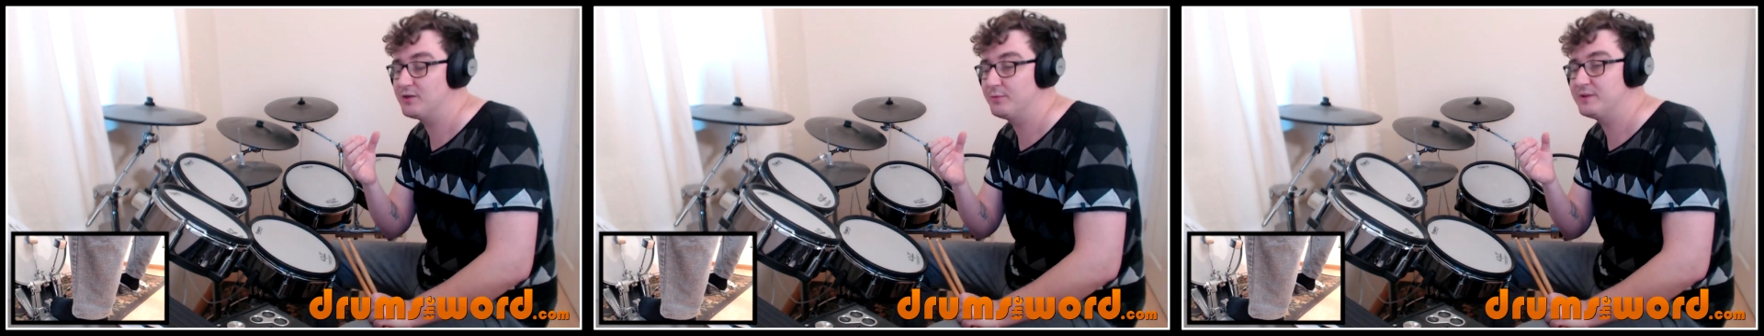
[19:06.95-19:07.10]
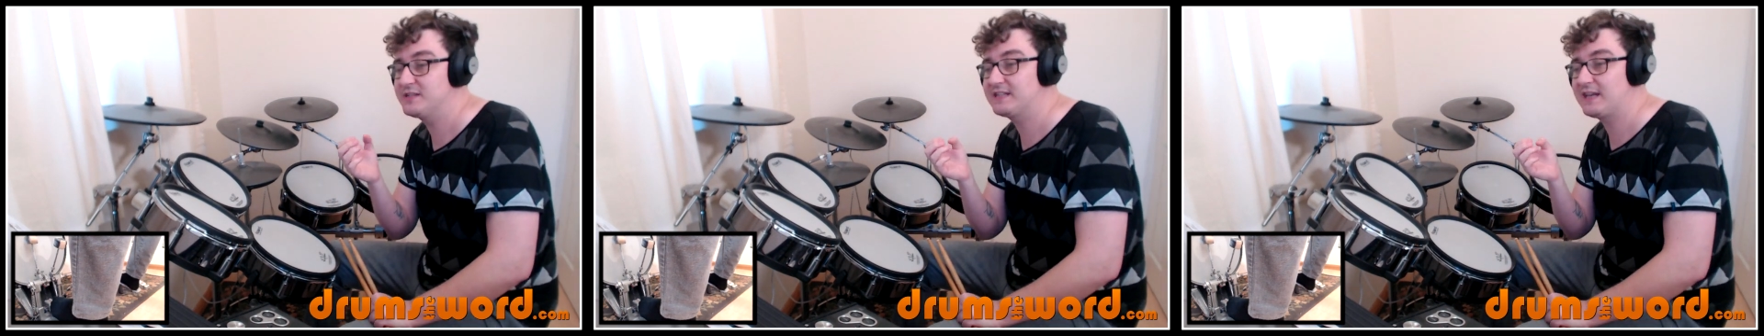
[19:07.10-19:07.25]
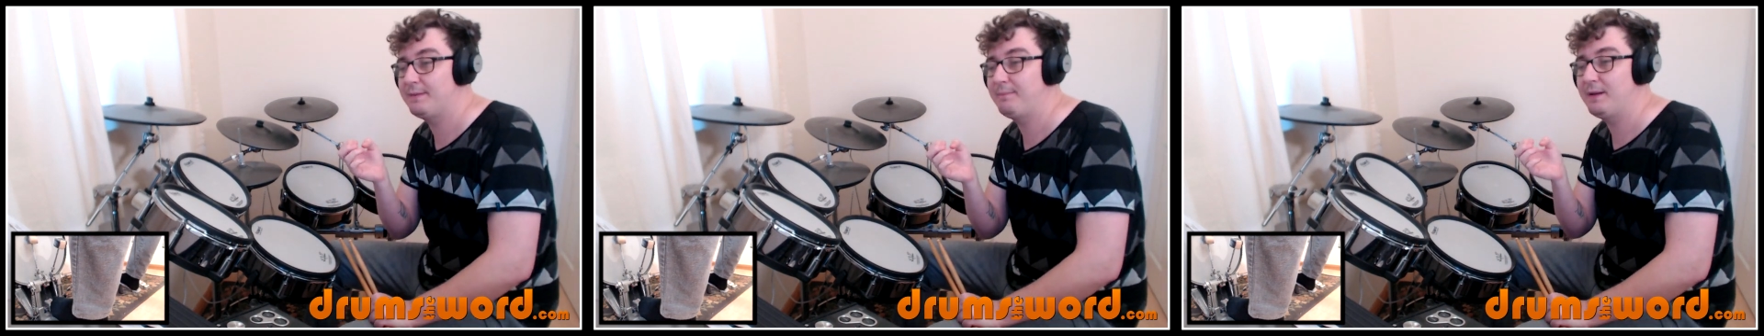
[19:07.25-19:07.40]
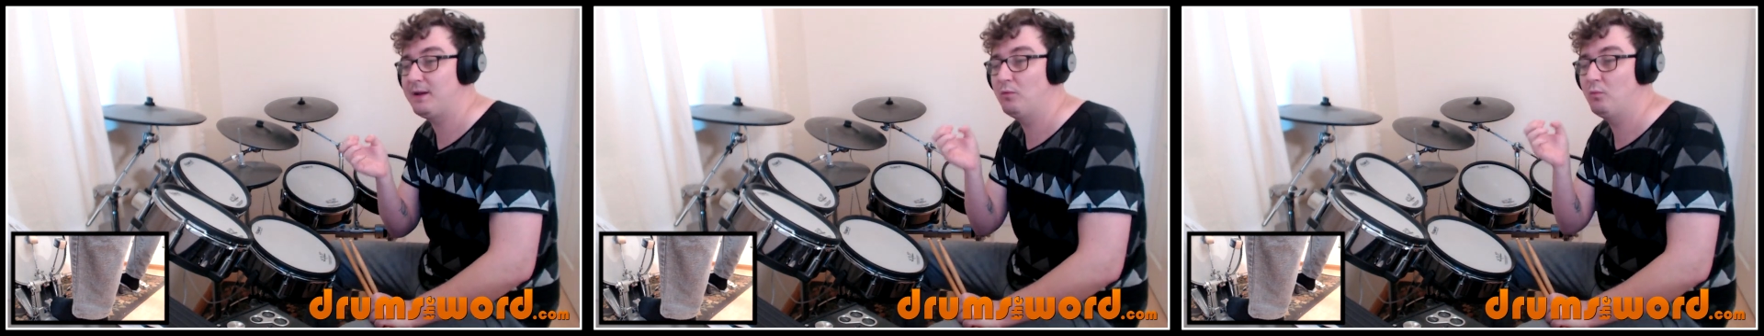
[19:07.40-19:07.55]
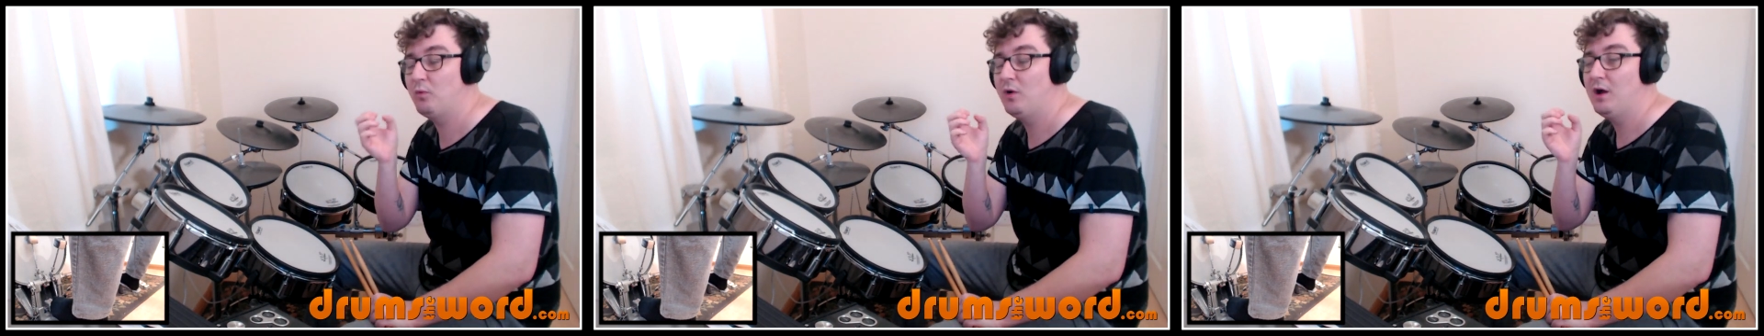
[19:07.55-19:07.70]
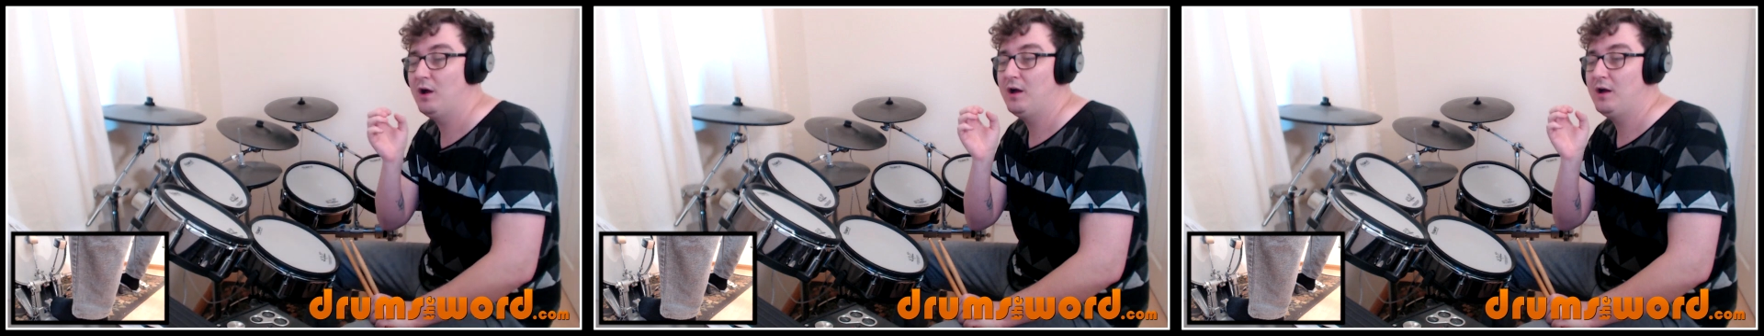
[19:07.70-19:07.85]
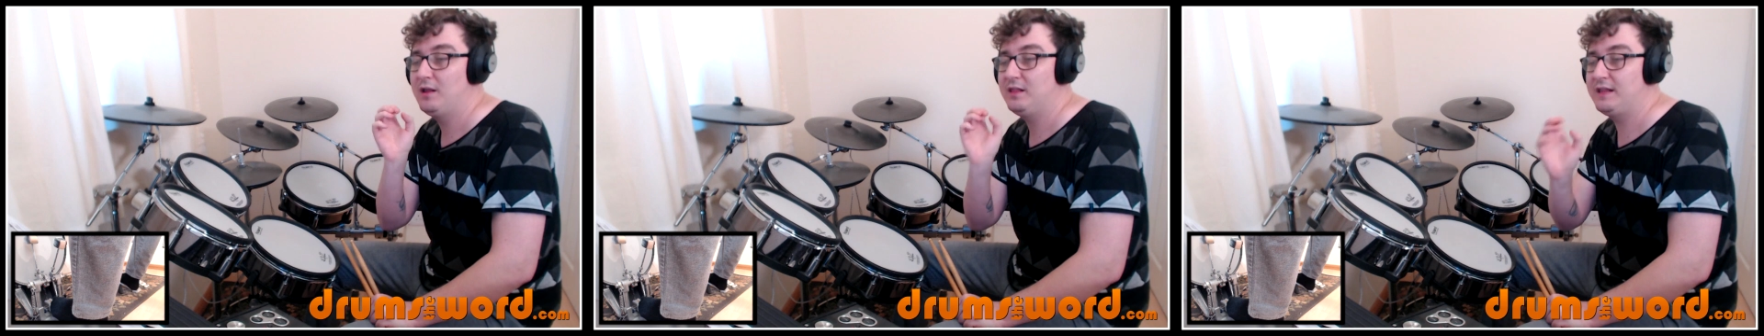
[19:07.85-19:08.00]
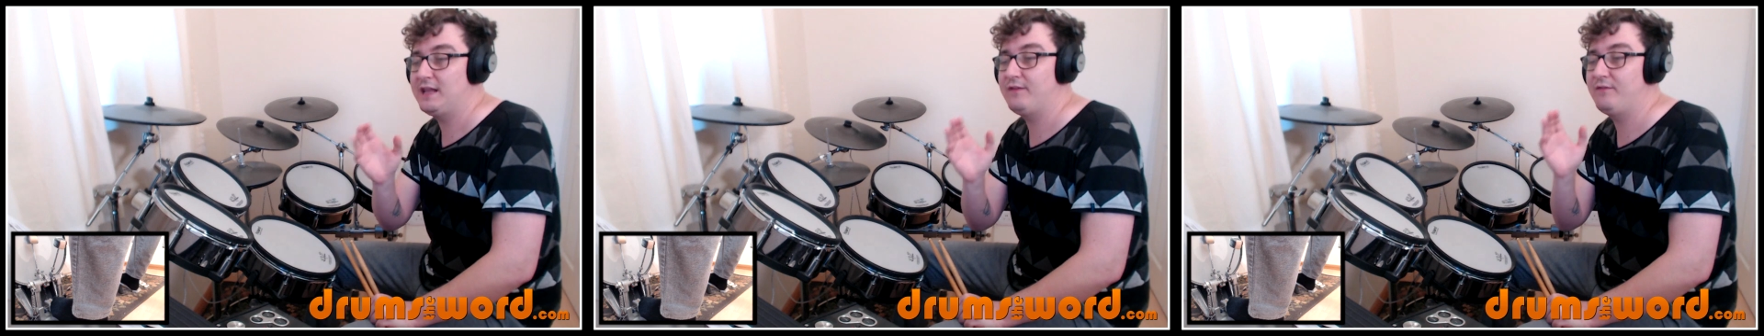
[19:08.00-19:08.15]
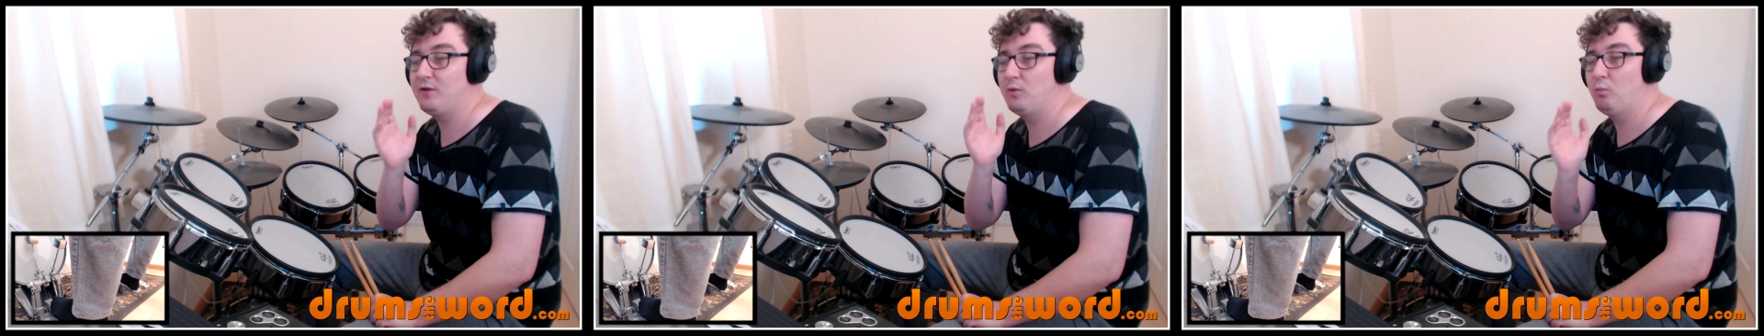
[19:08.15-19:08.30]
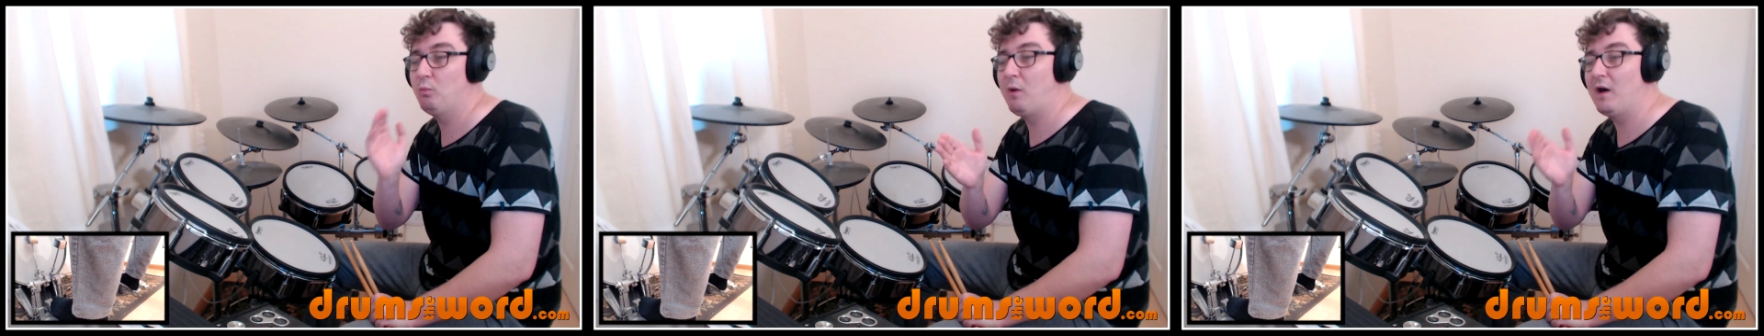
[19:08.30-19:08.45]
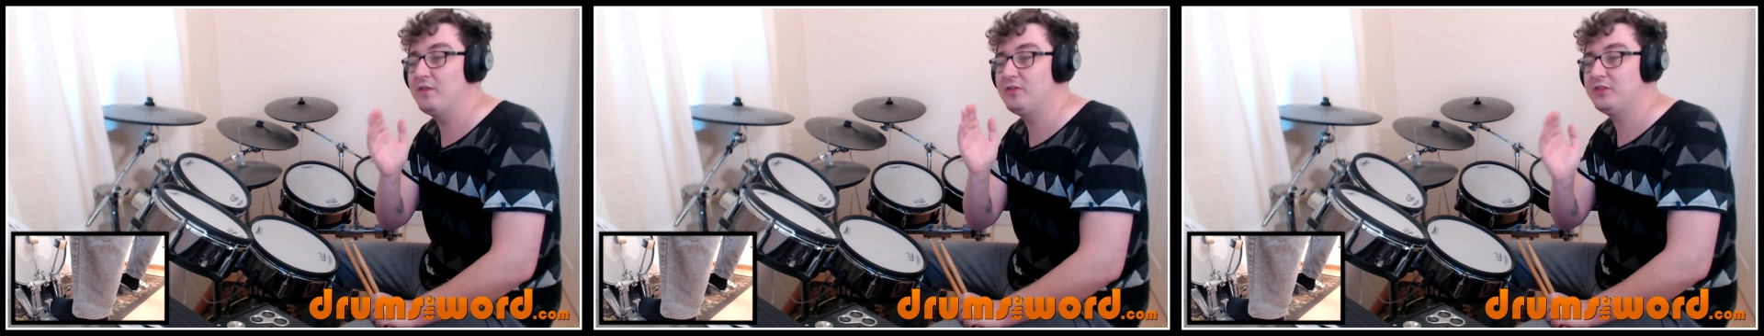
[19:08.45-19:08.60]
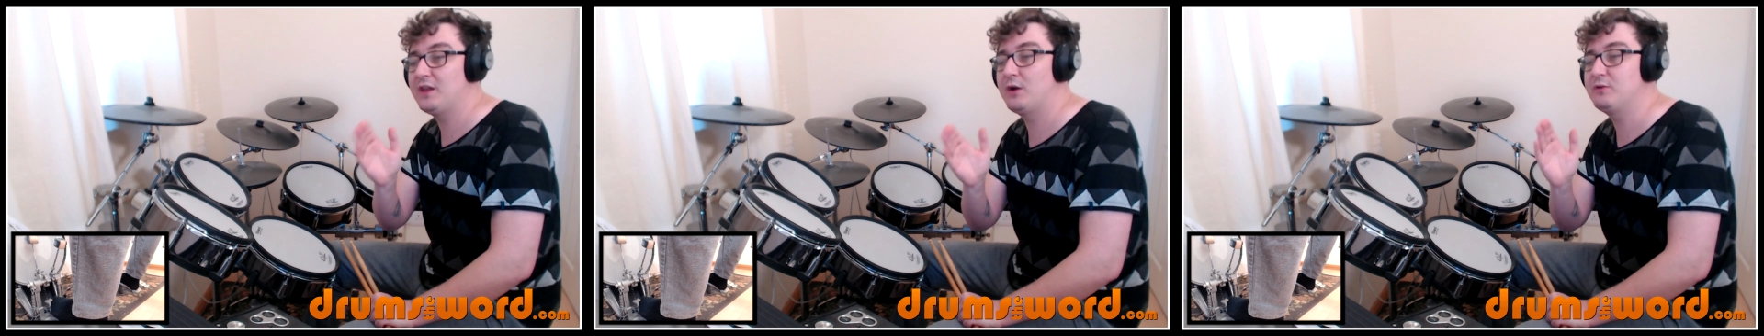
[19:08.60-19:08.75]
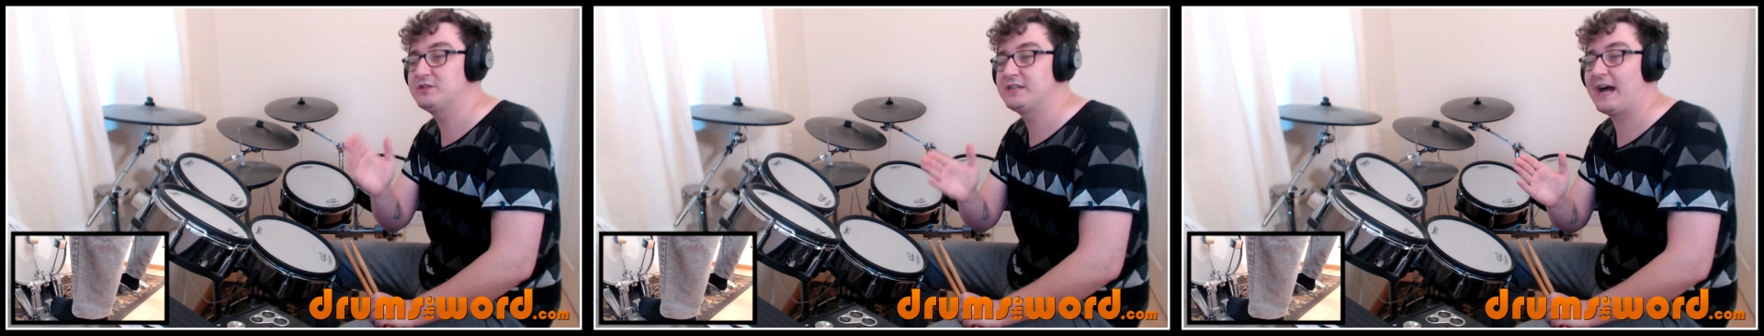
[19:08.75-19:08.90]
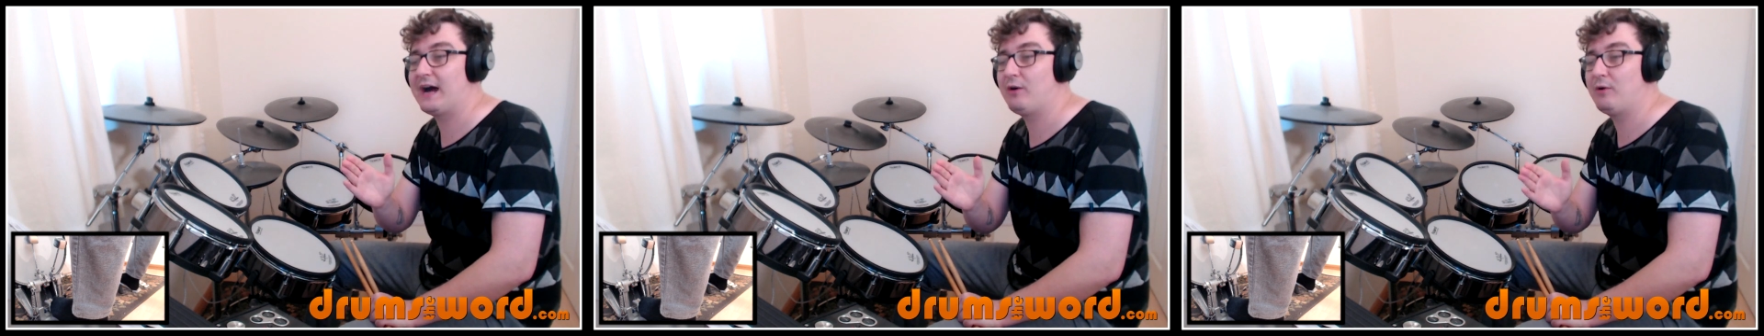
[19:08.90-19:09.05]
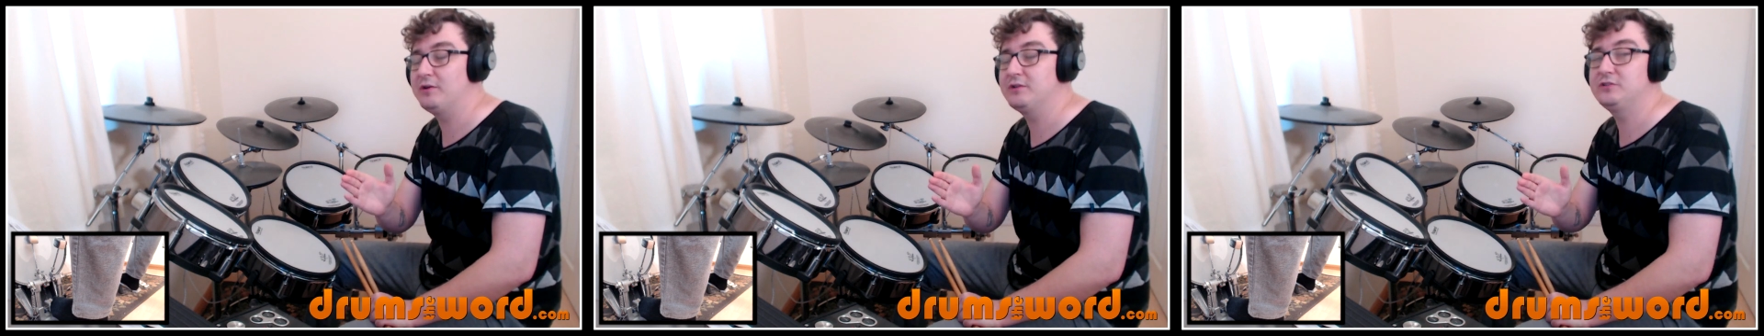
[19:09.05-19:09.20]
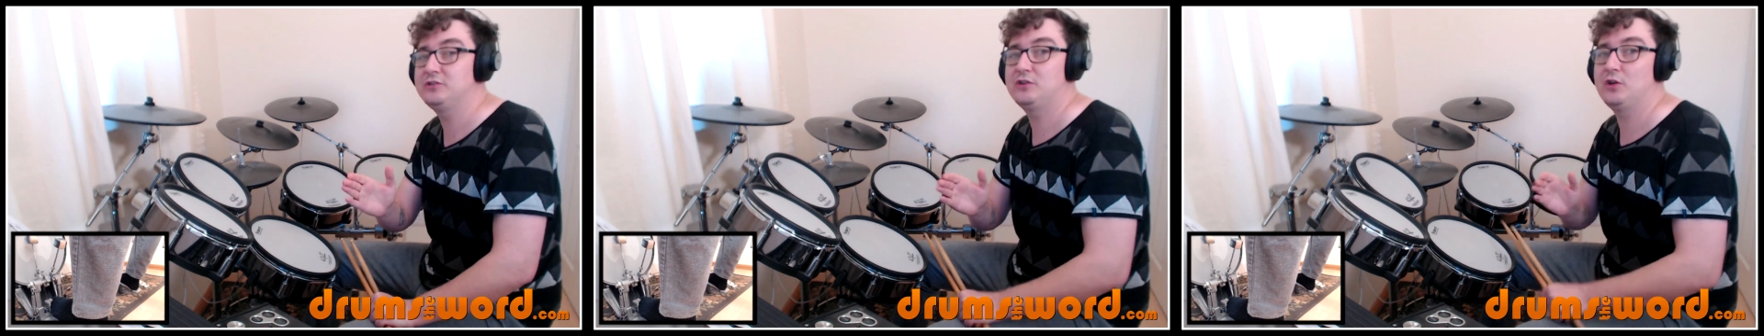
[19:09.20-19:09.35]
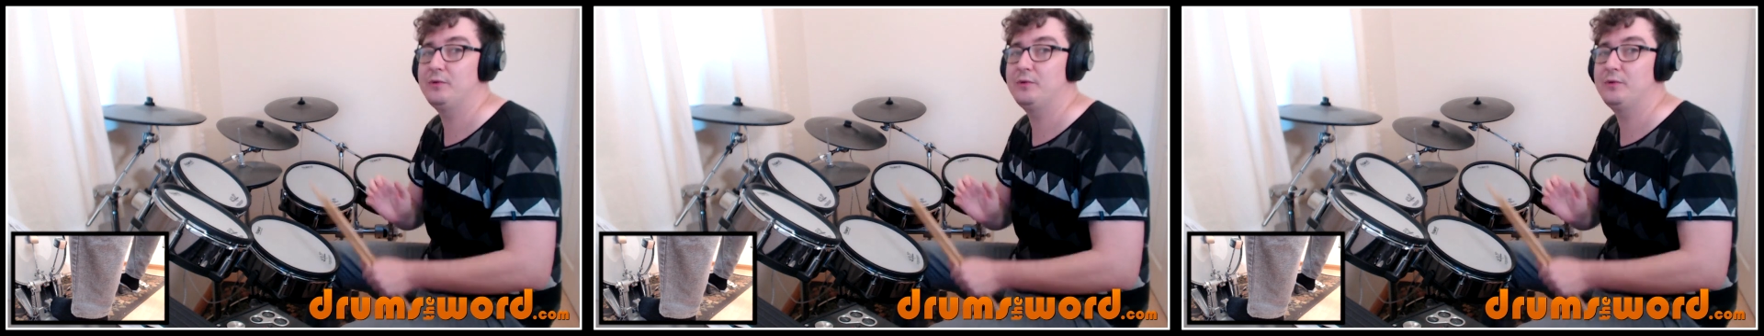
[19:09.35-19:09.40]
So we're skipping, leaving one note out and